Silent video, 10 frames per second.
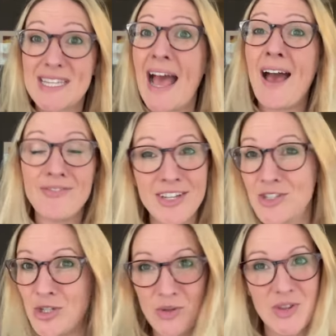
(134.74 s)
having
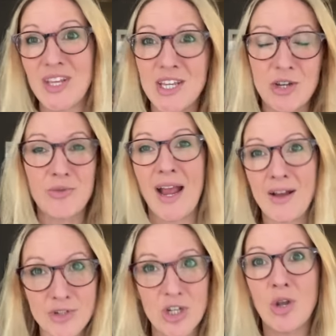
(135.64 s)
to think
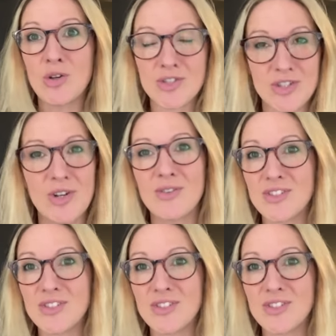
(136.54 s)
around lots and lots